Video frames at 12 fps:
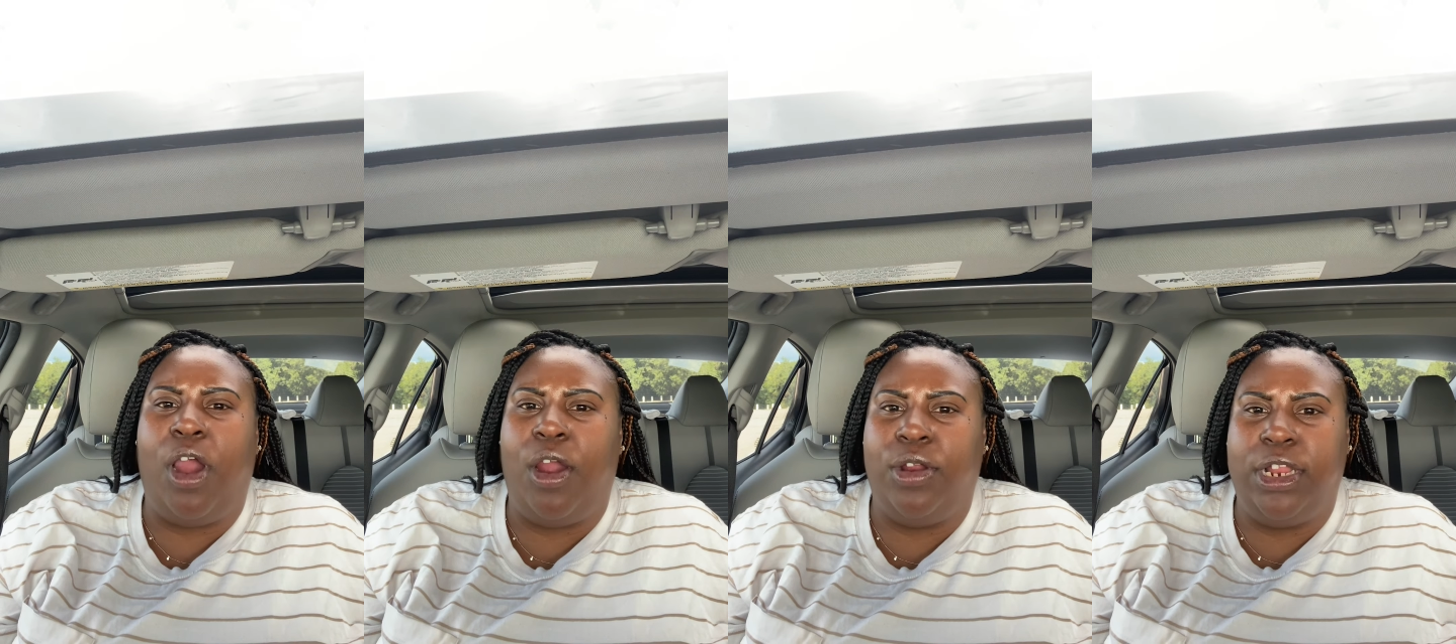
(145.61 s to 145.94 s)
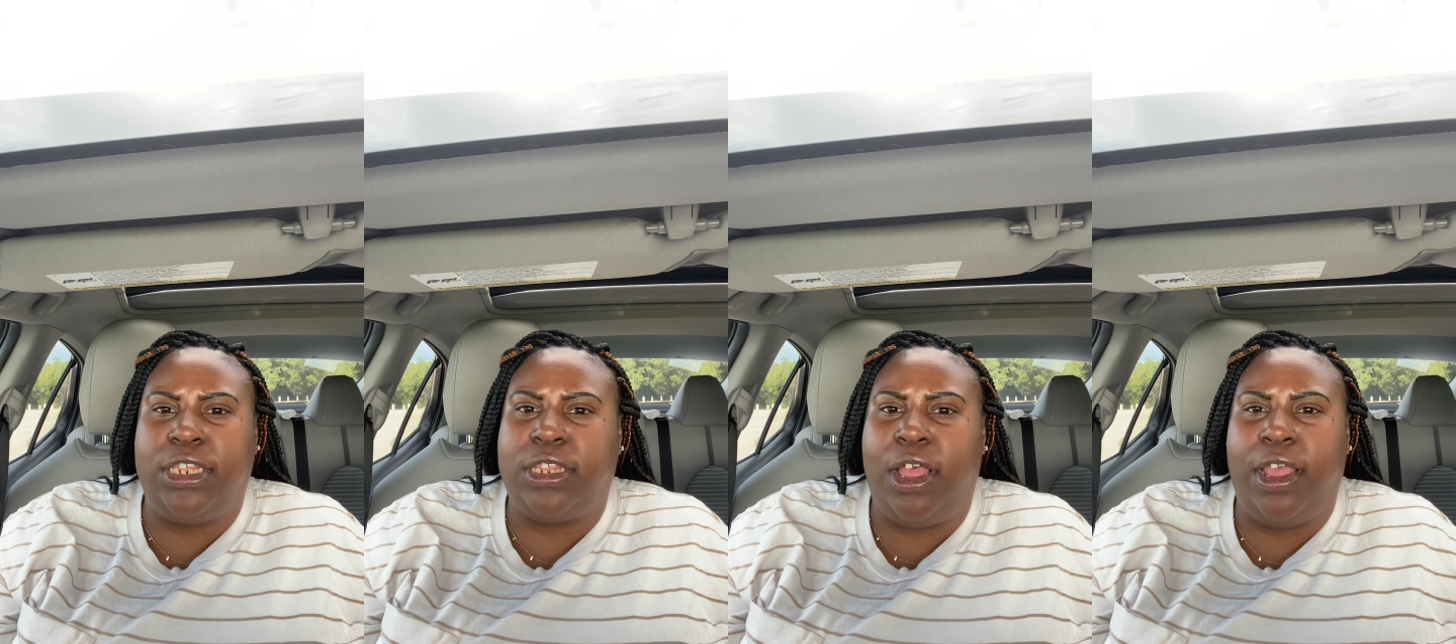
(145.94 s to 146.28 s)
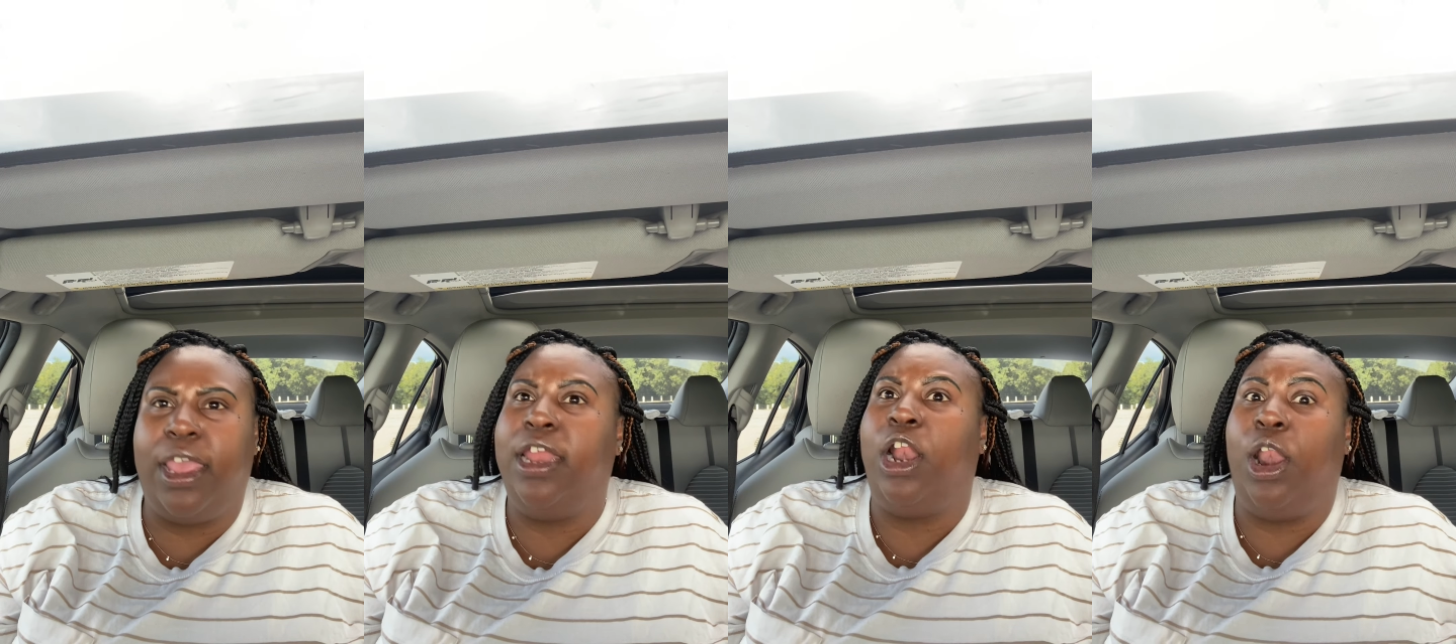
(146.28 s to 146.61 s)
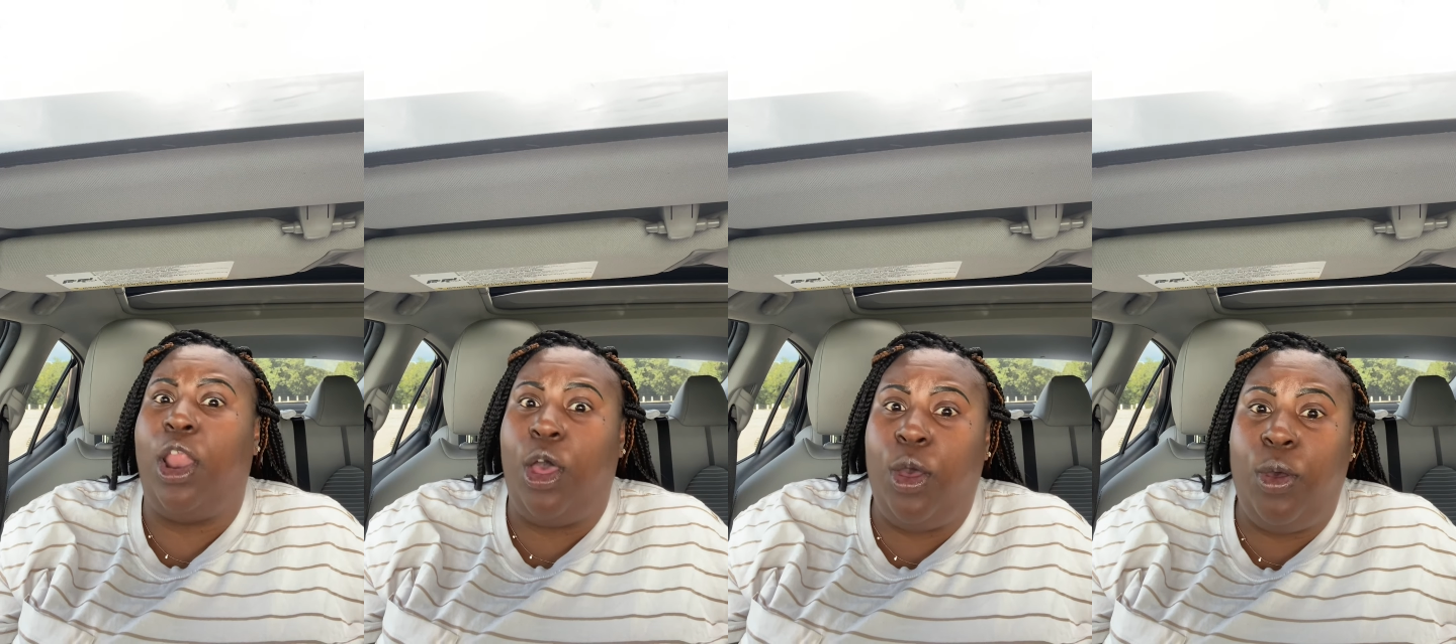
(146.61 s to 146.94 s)
heard this song in a
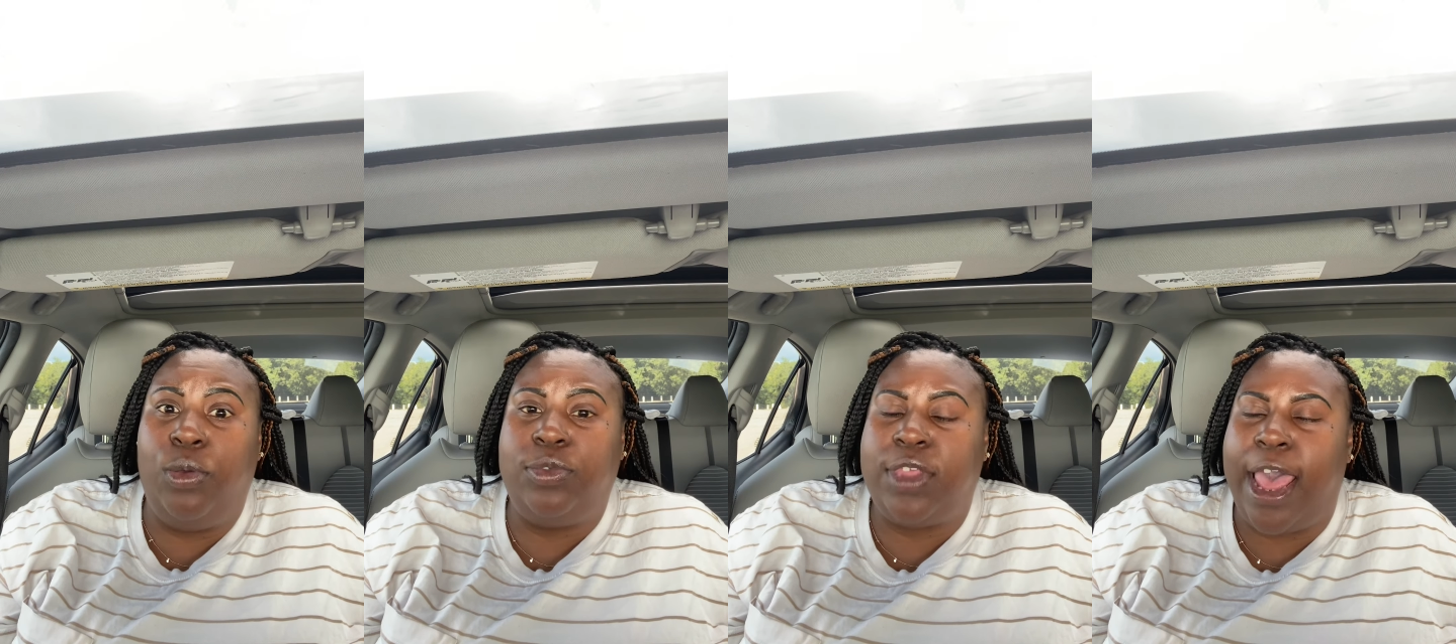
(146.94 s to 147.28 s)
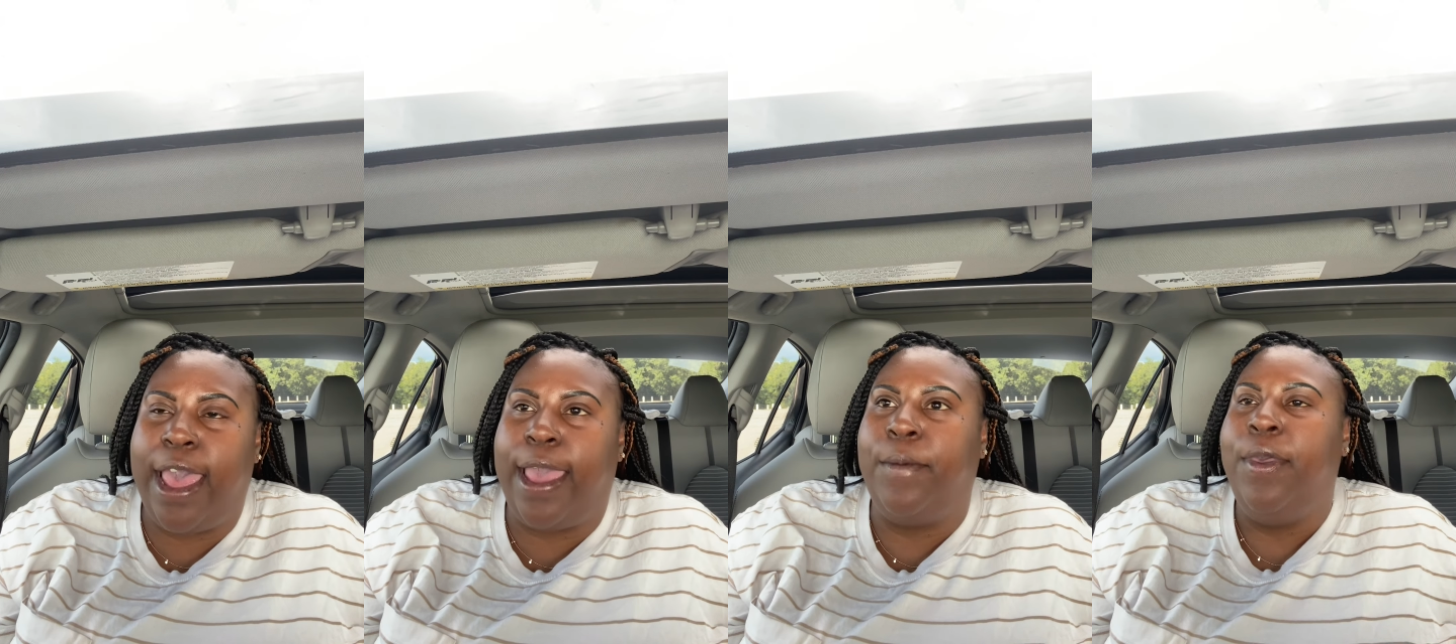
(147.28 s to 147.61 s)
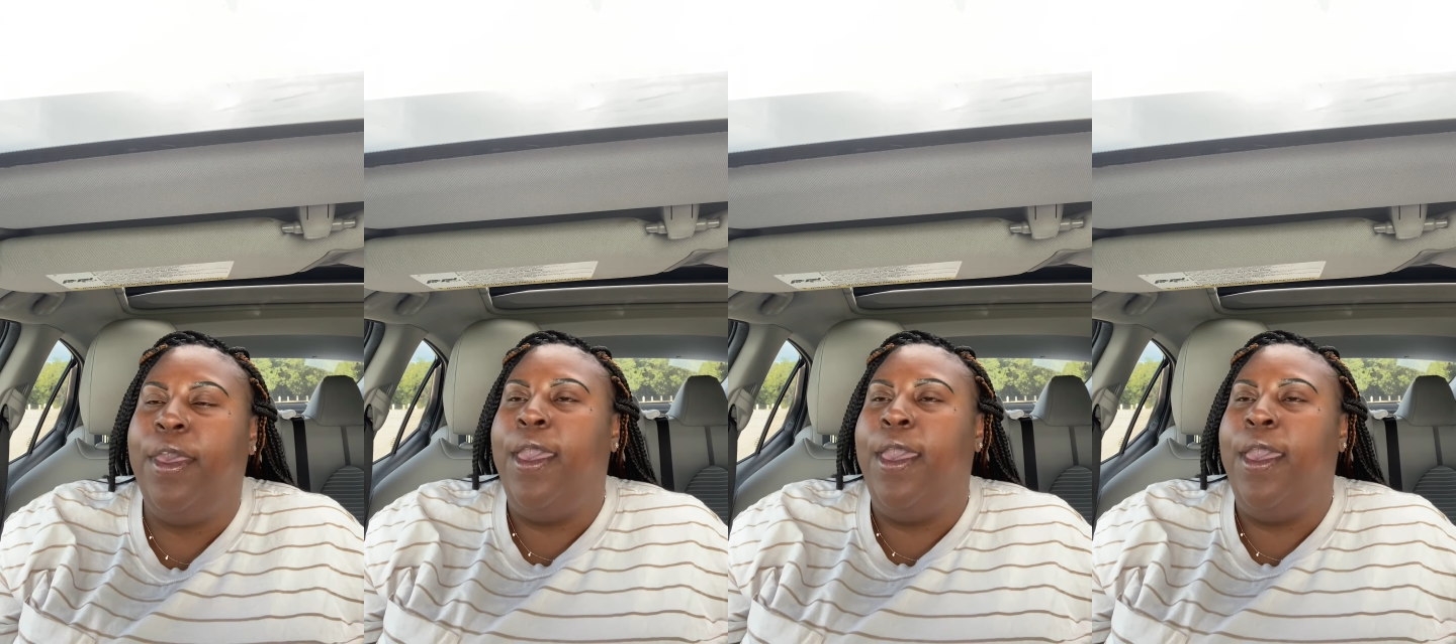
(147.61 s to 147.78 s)
long time.